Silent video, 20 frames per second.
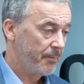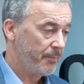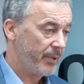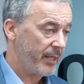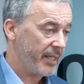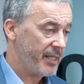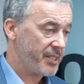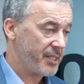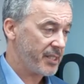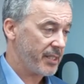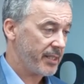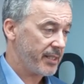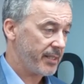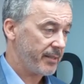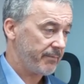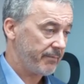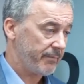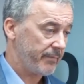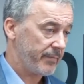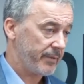
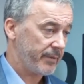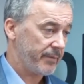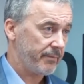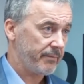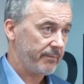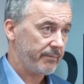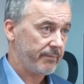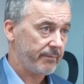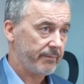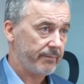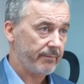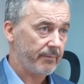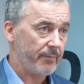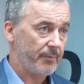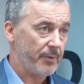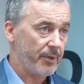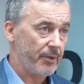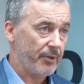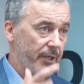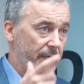Policing, when
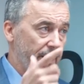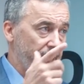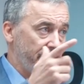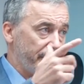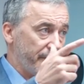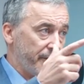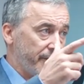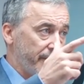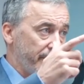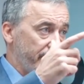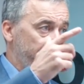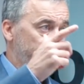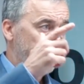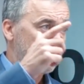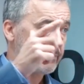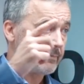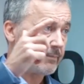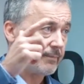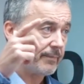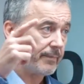we're looking out there
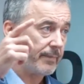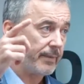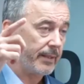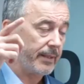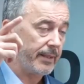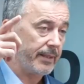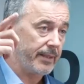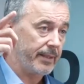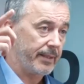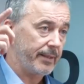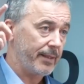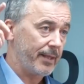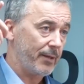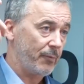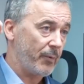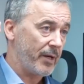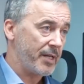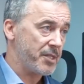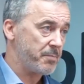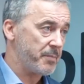at
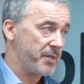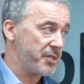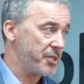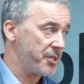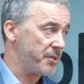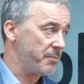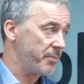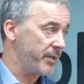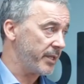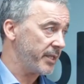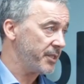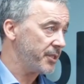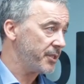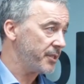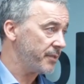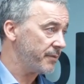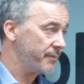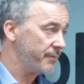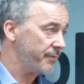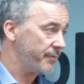Westminster
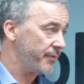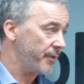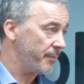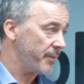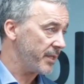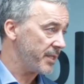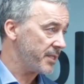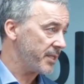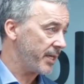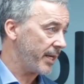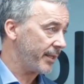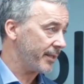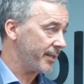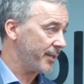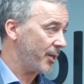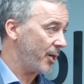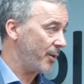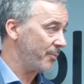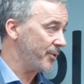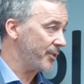Bridge from the attack
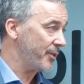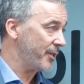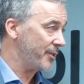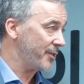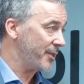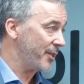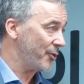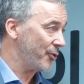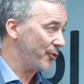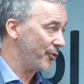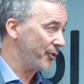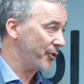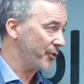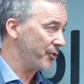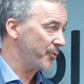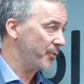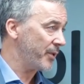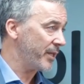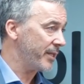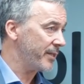that happened not that long
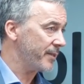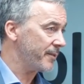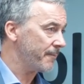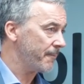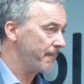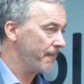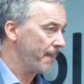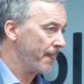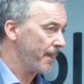ago here,